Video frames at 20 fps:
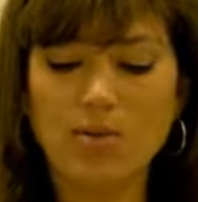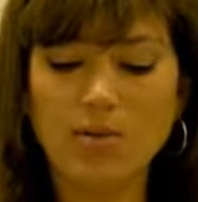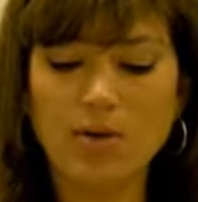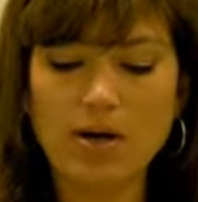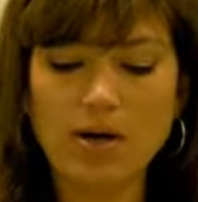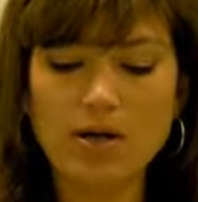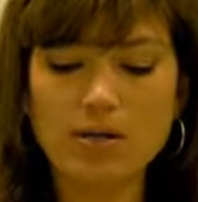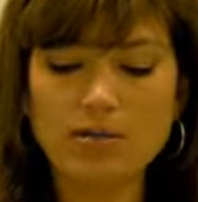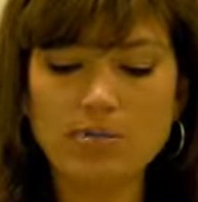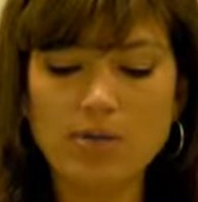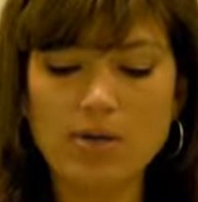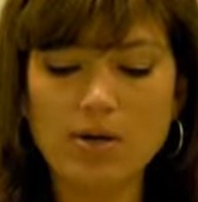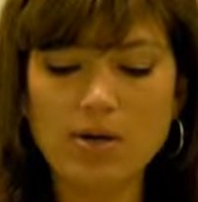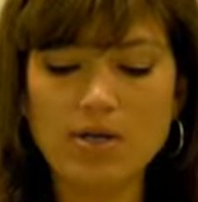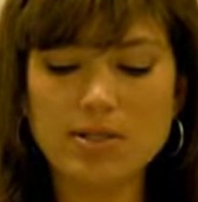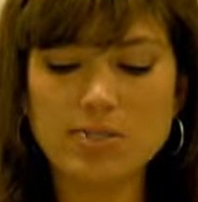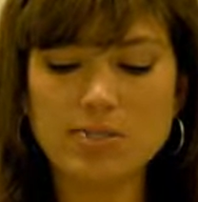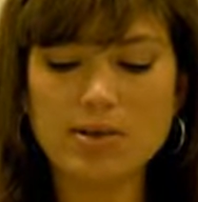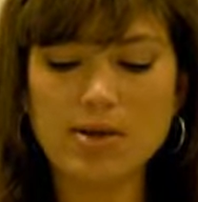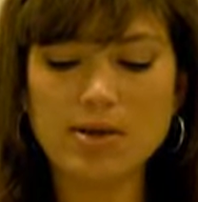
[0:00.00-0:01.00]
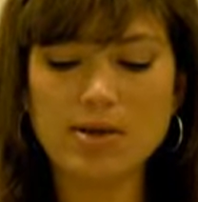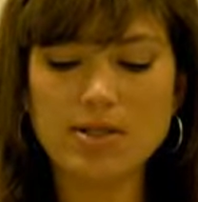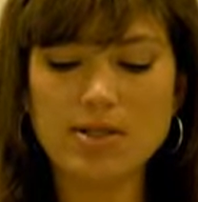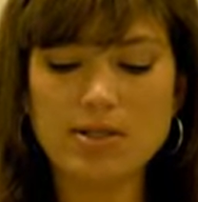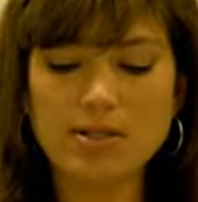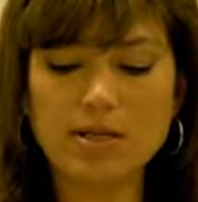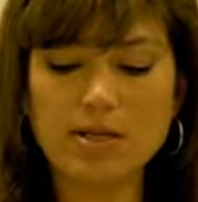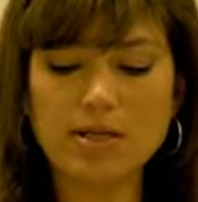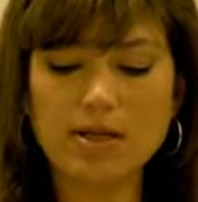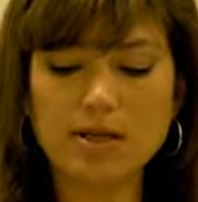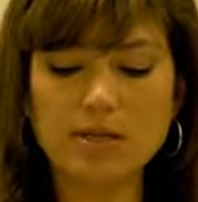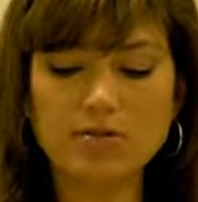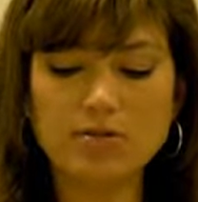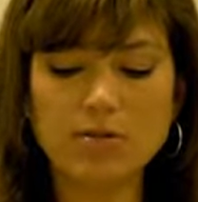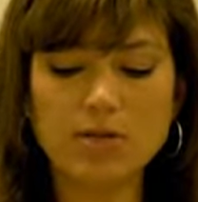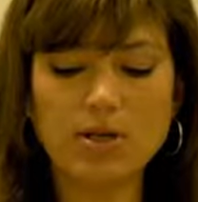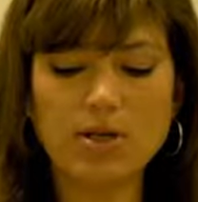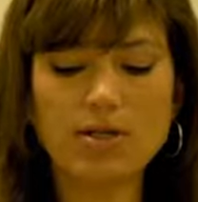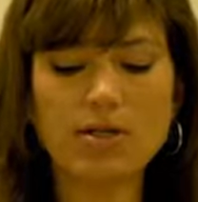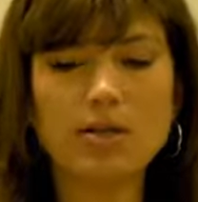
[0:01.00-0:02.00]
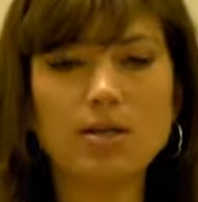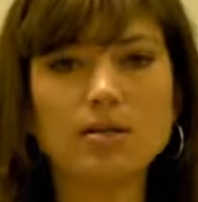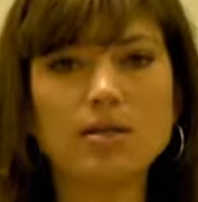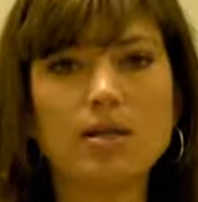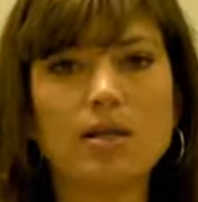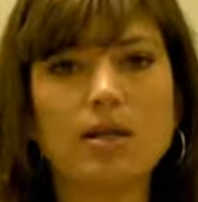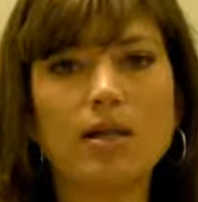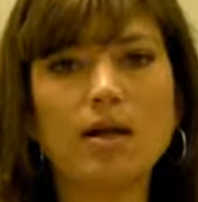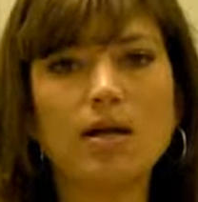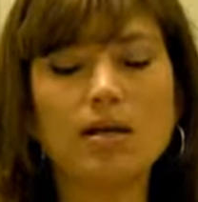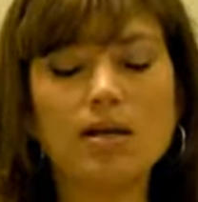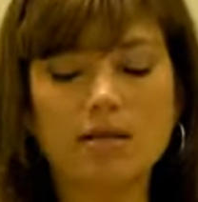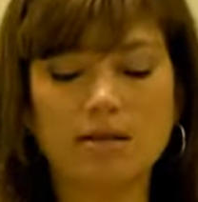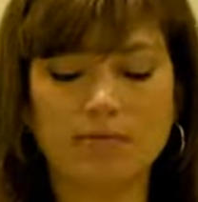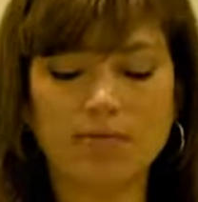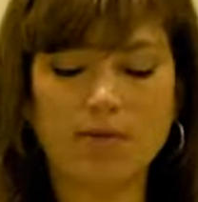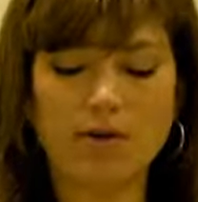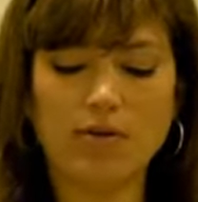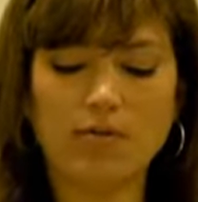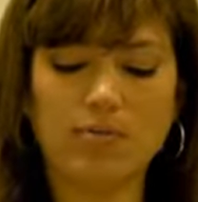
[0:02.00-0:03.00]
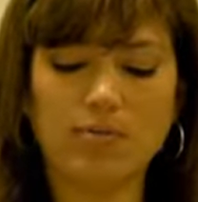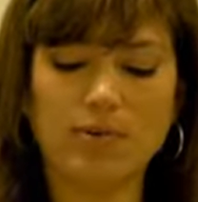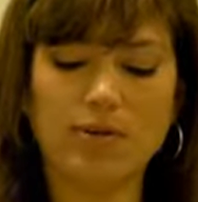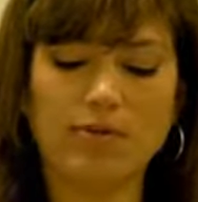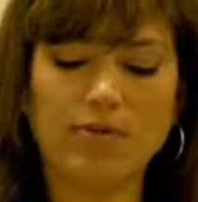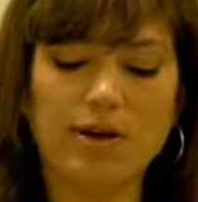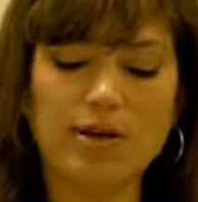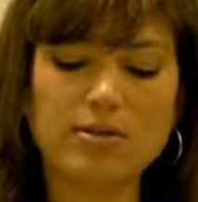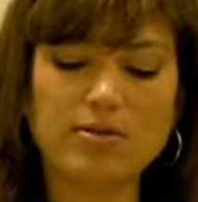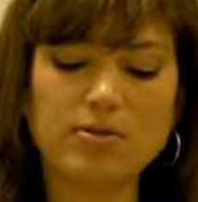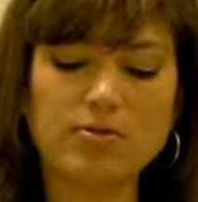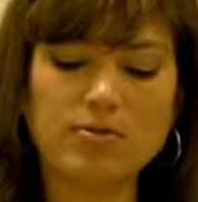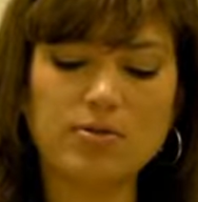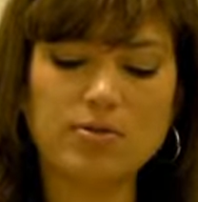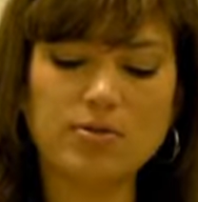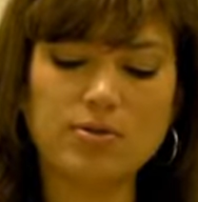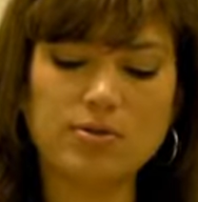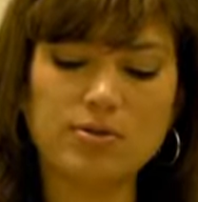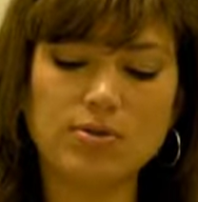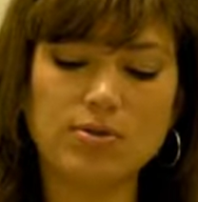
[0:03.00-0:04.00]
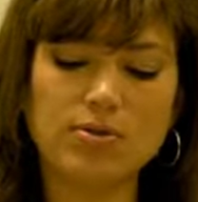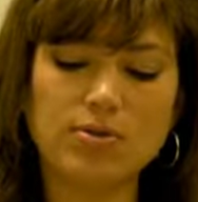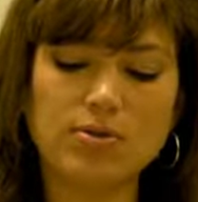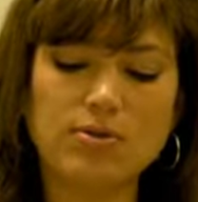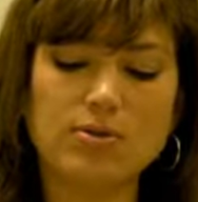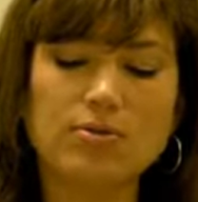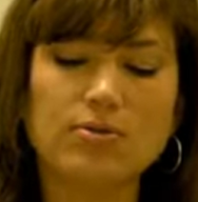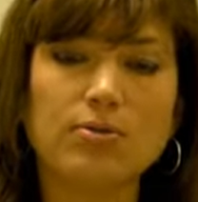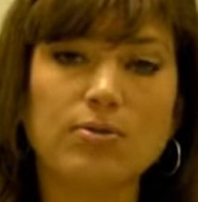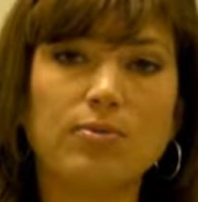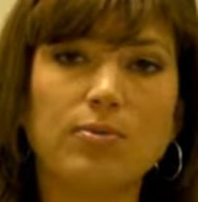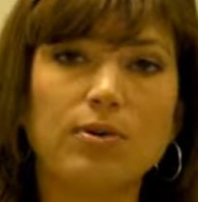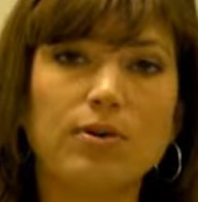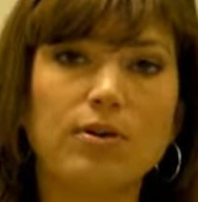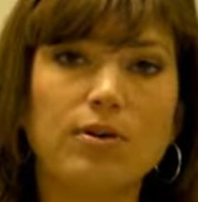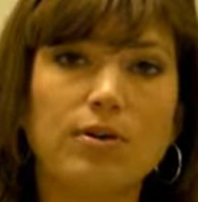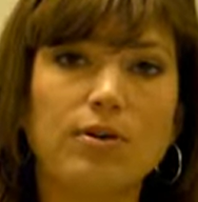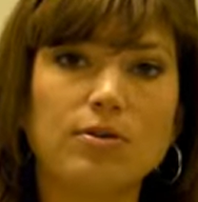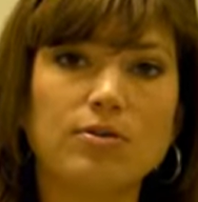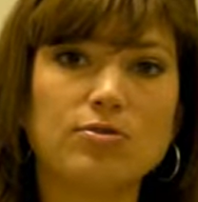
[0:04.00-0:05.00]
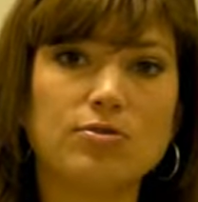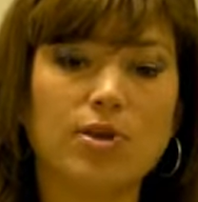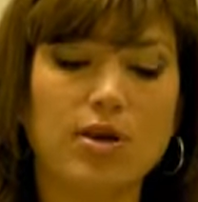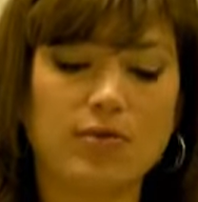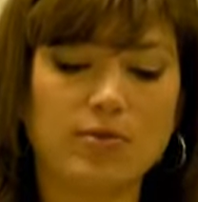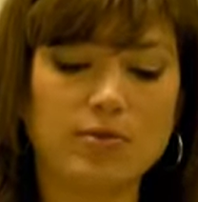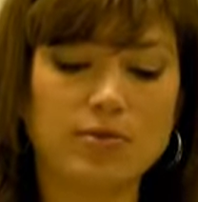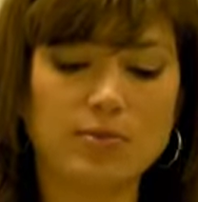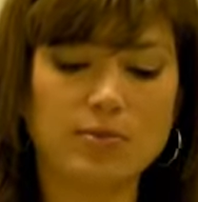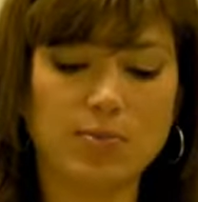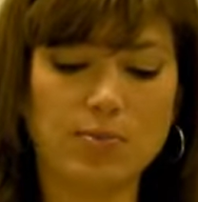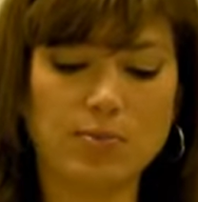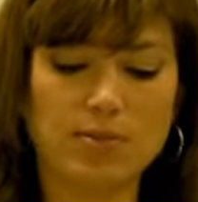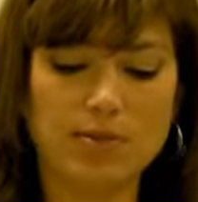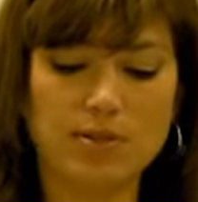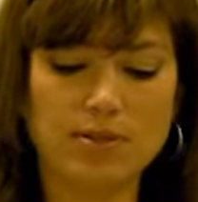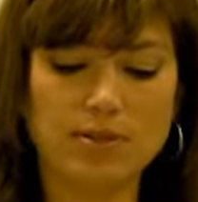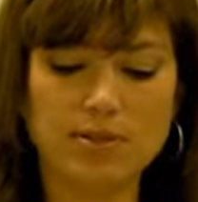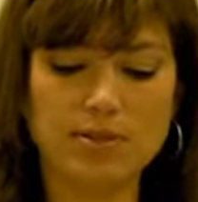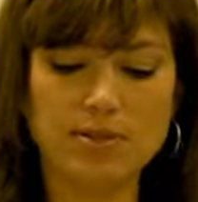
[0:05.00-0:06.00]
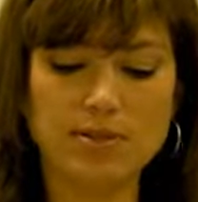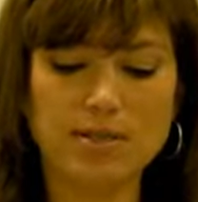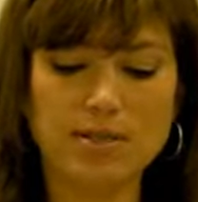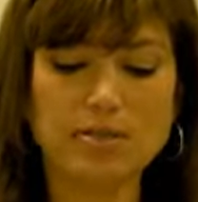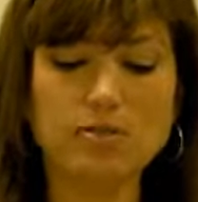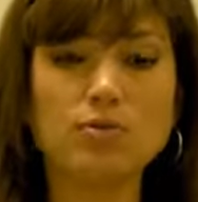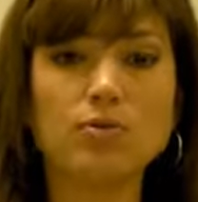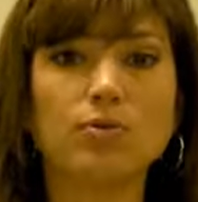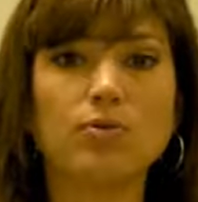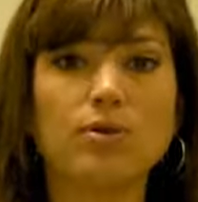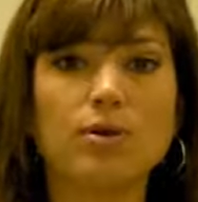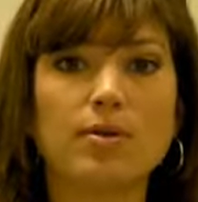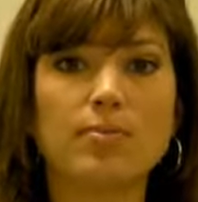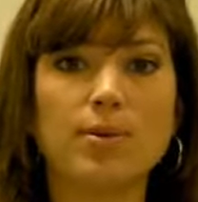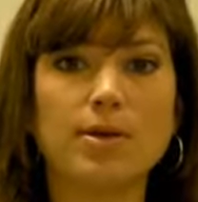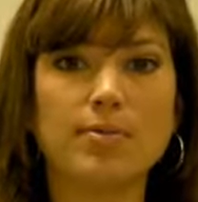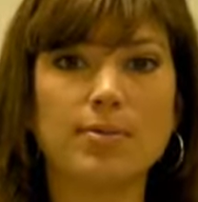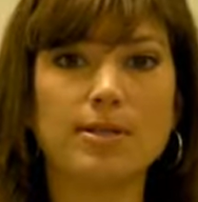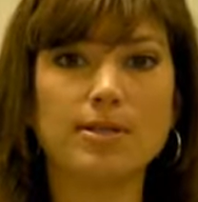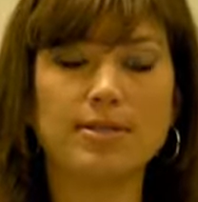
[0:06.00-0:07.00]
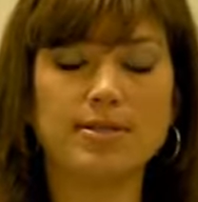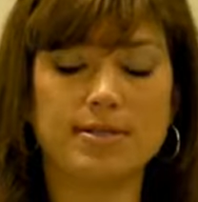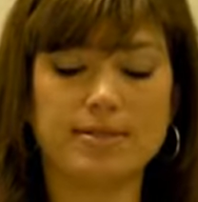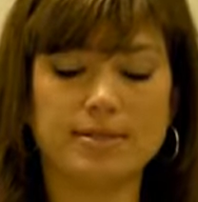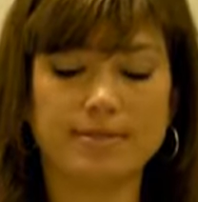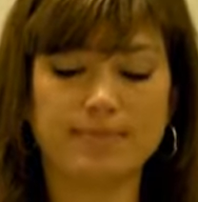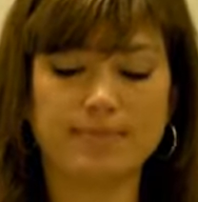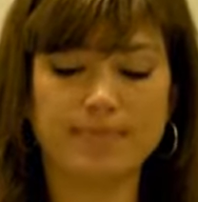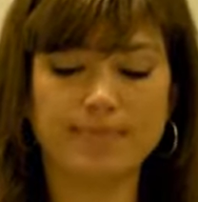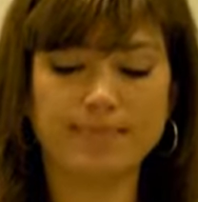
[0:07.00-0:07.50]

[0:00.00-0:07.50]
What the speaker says: whereas we are experiencing a trend in the declining involvement of high school students due to work, travel, sports, and school commitments.